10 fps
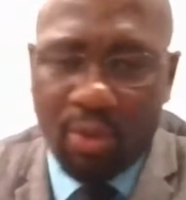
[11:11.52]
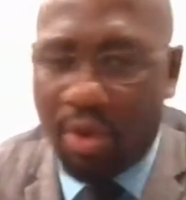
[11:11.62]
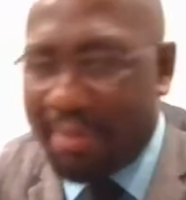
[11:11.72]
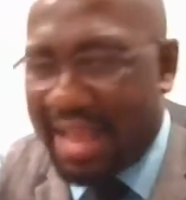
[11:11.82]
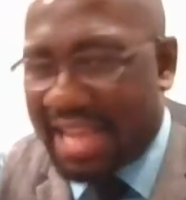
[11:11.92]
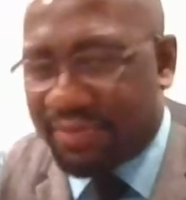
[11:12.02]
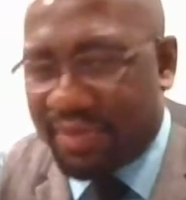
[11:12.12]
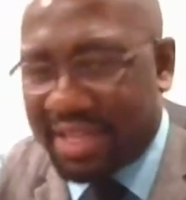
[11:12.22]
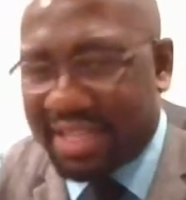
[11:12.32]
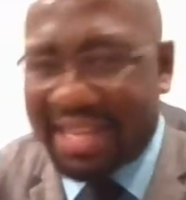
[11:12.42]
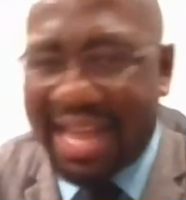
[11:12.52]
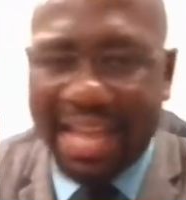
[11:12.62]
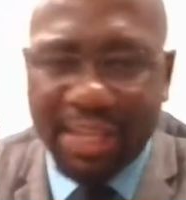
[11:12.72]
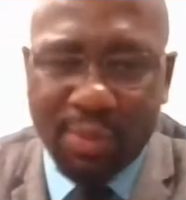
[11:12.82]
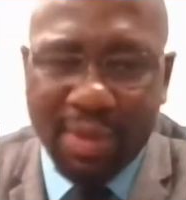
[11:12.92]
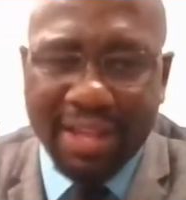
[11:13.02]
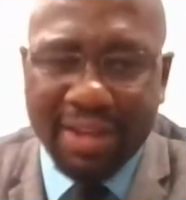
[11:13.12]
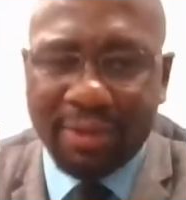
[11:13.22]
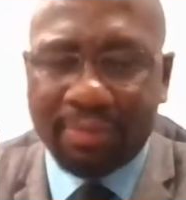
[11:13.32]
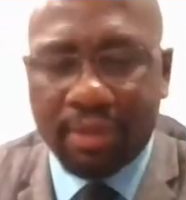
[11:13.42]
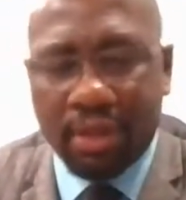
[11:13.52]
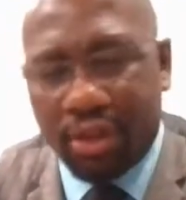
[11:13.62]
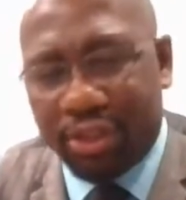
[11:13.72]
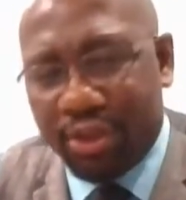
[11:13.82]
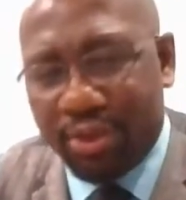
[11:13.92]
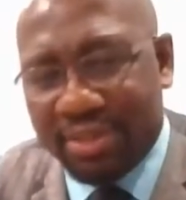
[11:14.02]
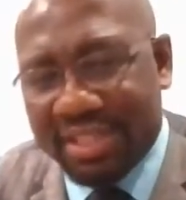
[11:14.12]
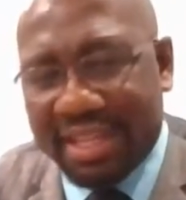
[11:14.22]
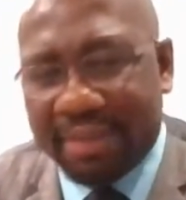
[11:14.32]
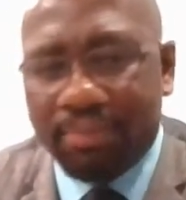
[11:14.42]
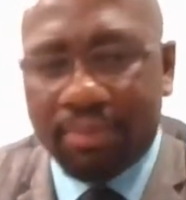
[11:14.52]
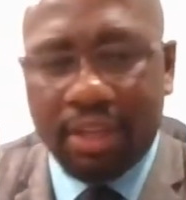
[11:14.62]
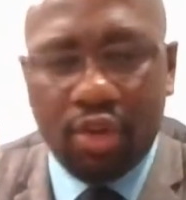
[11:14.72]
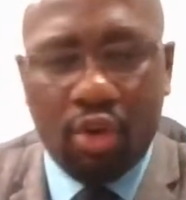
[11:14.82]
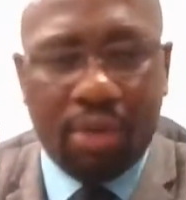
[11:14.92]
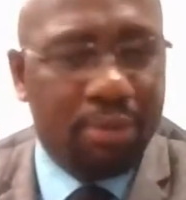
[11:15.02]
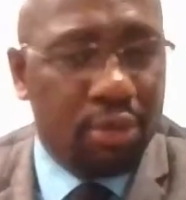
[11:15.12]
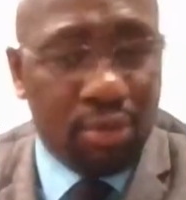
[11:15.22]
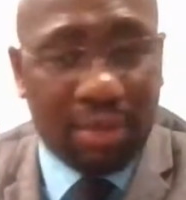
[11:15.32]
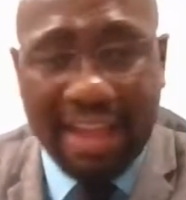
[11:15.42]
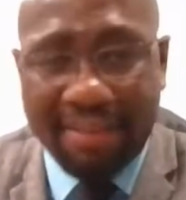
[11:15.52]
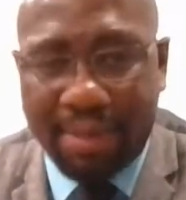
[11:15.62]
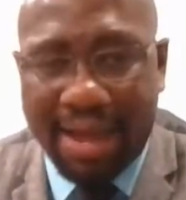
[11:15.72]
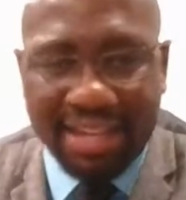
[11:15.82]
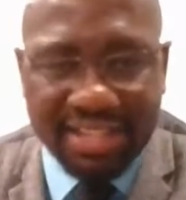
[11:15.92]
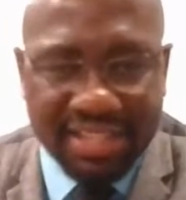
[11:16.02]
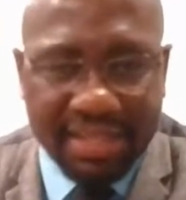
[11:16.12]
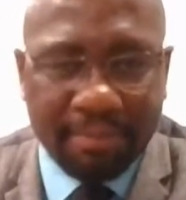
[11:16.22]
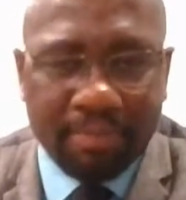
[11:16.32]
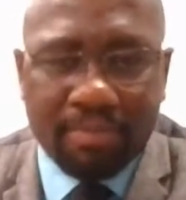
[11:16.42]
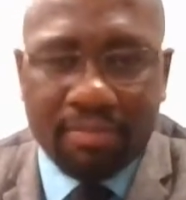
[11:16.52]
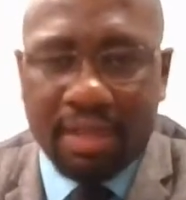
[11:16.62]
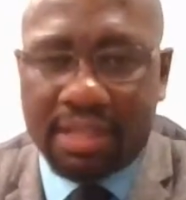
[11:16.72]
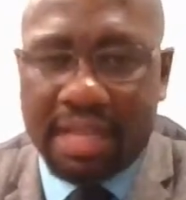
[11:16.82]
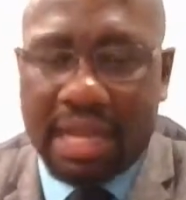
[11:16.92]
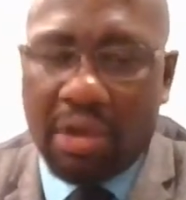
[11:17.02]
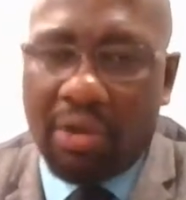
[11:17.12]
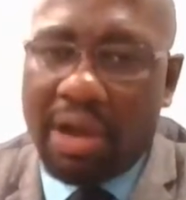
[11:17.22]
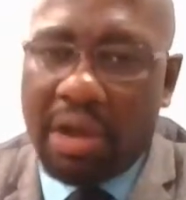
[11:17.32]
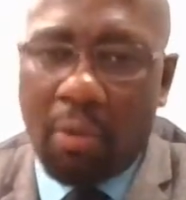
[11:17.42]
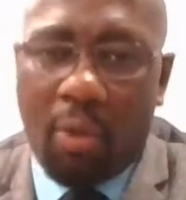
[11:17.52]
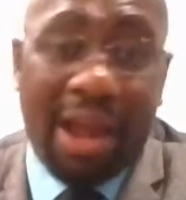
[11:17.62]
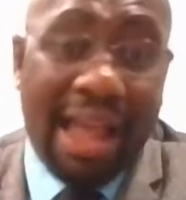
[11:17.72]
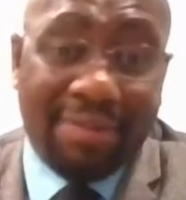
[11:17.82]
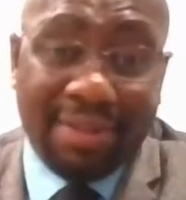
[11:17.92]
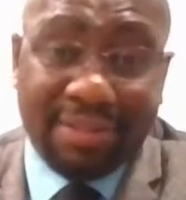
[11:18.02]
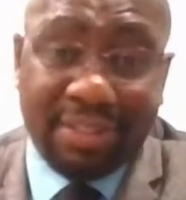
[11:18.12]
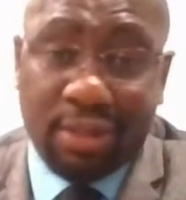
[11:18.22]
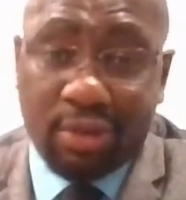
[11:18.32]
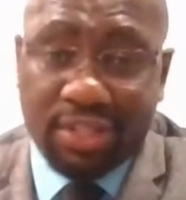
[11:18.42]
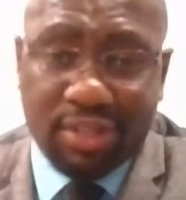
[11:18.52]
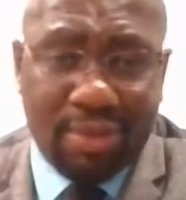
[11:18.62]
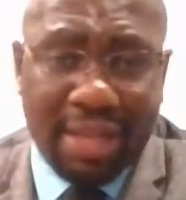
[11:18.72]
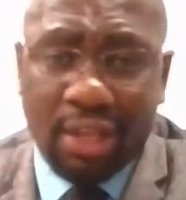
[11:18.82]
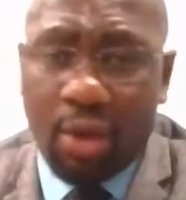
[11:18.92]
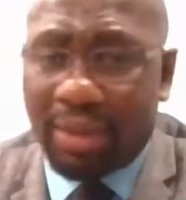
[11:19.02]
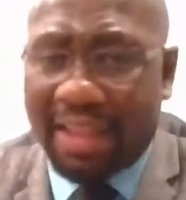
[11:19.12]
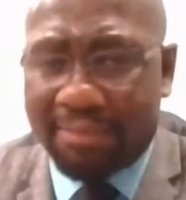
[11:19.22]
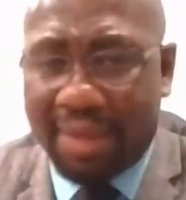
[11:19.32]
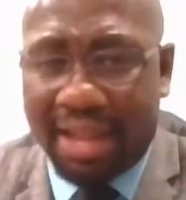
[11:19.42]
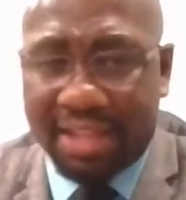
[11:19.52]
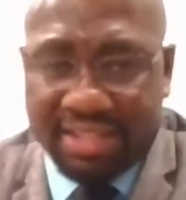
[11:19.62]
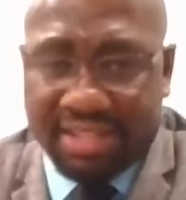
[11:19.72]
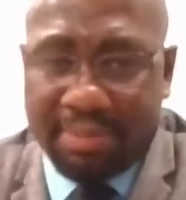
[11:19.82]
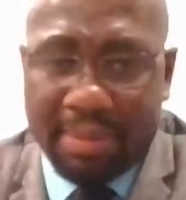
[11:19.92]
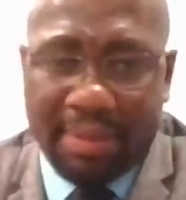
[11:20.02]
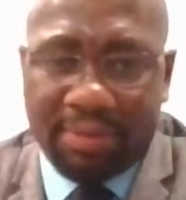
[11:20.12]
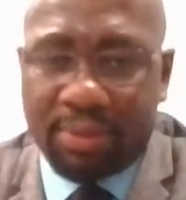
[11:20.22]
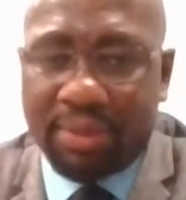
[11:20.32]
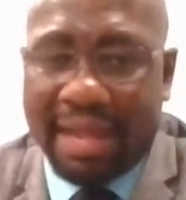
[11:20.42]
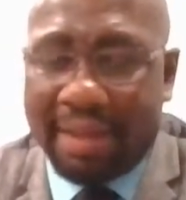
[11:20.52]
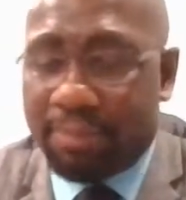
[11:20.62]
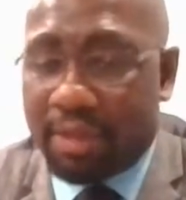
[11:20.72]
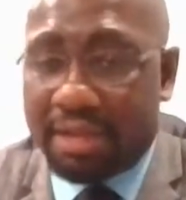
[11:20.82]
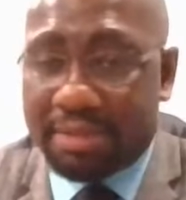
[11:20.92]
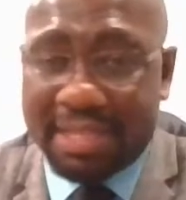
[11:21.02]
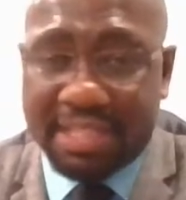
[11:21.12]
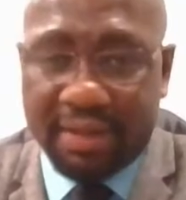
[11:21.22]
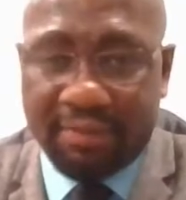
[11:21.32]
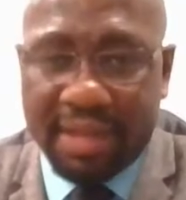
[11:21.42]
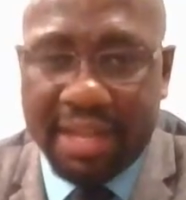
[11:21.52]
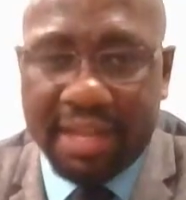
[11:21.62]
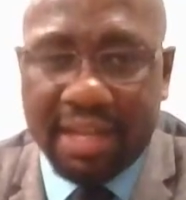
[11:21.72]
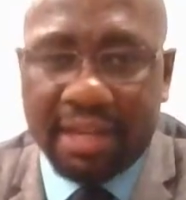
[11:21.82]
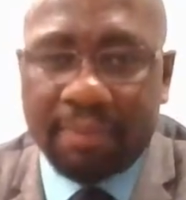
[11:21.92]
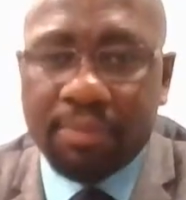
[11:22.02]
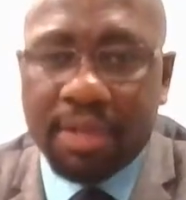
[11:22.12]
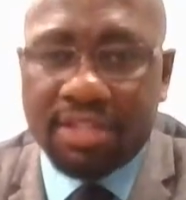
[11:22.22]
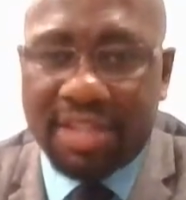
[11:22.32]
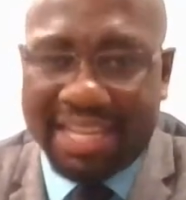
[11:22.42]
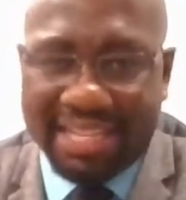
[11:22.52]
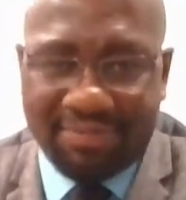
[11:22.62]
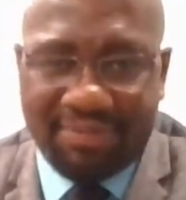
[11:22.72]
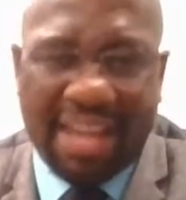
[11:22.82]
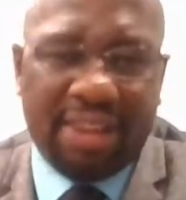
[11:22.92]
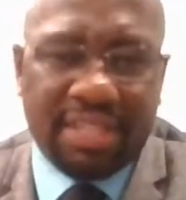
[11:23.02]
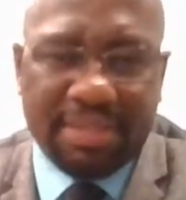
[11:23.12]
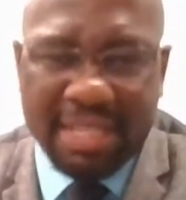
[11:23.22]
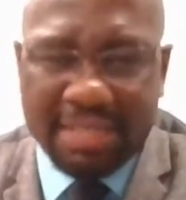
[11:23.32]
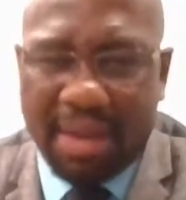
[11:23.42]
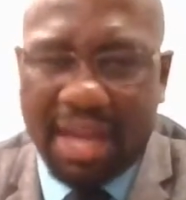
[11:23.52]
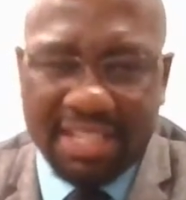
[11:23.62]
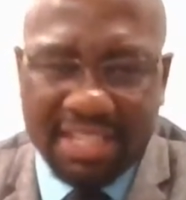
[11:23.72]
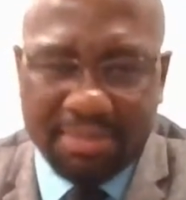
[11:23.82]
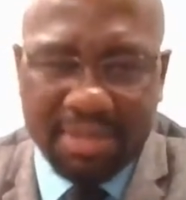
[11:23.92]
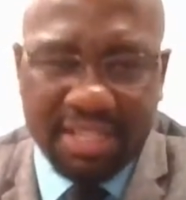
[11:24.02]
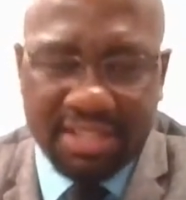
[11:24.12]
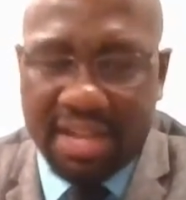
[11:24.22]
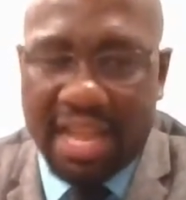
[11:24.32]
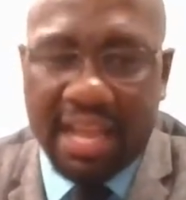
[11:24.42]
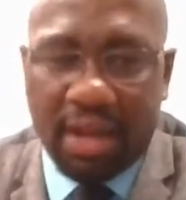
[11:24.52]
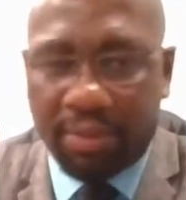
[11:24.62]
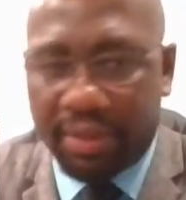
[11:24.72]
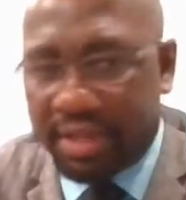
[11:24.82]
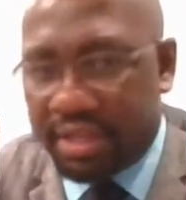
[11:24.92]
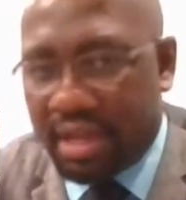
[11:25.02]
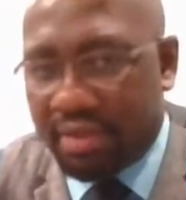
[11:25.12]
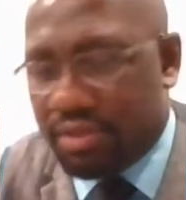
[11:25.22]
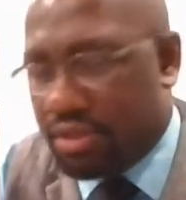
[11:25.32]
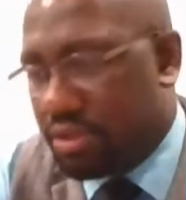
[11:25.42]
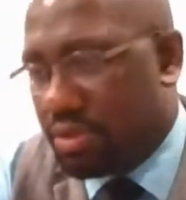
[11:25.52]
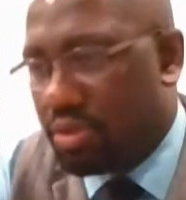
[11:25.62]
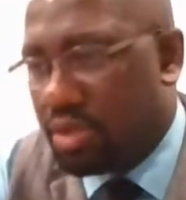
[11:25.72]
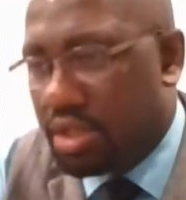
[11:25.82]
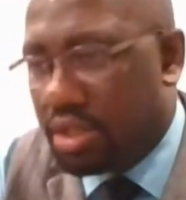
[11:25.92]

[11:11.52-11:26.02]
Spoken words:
or max funding an IUL, or using, a mutual life policy now, or having, just a regular whole life policy. Some people have to do that, especially if they try and get final expense policies because they're not healthy enough to,